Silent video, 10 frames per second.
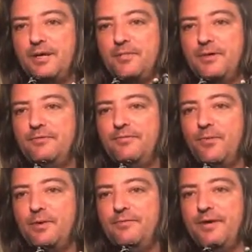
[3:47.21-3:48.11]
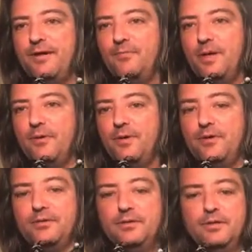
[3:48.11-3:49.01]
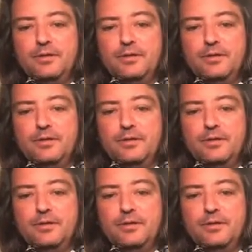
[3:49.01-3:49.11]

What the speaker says: I'm running 45 weight oil.